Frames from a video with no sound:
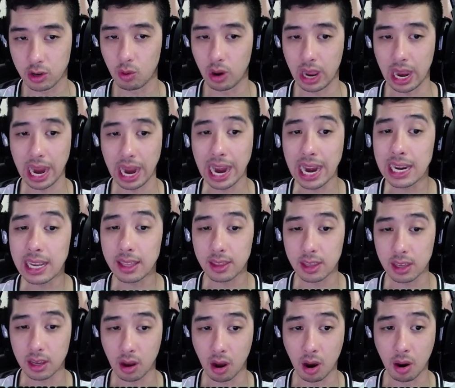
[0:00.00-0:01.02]
you want
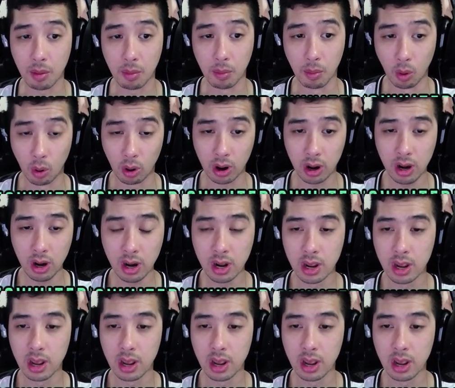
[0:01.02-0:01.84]
anything more